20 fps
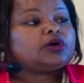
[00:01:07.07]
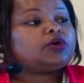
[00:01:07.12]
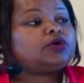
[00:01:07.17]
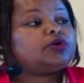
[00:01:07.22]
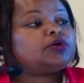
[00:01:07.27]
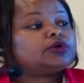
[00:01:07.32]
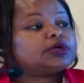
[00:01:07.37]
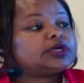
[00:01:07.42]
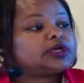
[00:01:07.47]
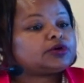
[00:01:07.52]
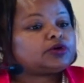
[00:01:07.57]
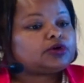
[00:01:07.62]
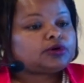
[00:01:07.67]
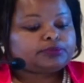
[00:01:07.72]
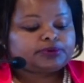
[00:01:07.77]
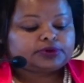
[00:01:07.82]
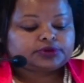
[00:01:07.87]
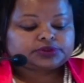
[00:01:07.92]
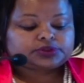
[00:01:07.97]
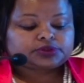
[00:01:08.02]
or
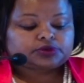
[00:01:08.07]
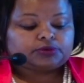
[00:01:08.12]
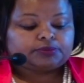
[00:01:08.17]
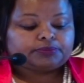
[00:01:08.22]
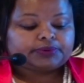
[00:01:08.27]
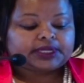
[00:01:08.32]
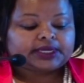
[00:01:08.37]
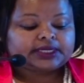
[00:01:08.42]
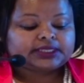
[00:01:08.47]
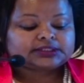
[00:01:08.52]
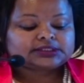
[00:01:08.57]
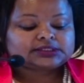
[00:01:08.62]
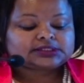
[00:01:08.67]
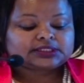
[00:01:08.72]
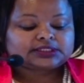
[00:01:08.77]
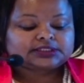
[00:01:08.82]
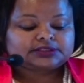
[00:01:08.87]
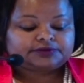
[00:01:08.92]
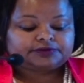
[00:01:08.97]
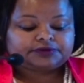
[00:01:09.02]
KECOBO's Compliance
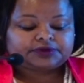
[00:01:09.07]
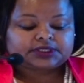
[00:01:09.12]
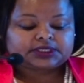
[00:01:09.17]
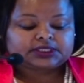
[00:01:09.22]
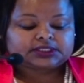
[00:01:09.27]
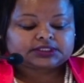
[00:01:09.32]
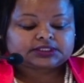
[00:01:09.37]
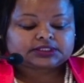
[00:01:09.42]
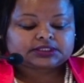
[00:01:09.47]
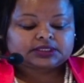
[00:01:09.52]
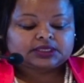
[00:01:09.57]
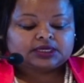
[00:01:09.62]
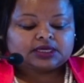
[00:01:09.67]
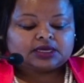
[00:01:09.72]
Certificate